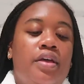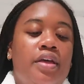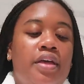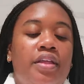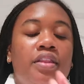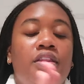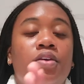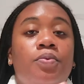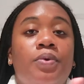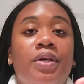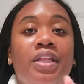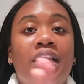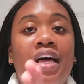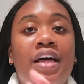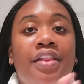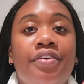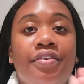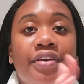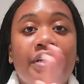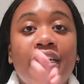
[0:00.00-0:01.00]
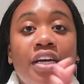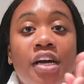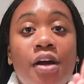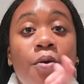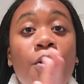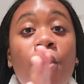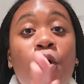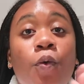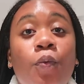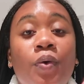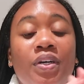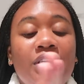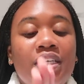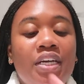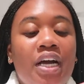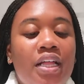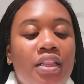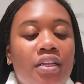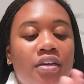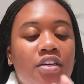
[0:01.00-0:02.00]
and then we lather it up. One thing
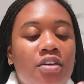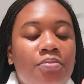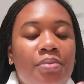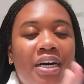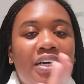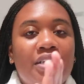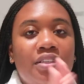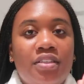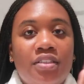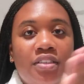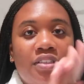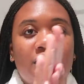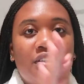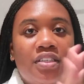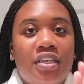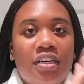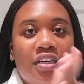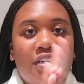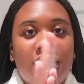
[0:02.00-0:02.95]
I learned about this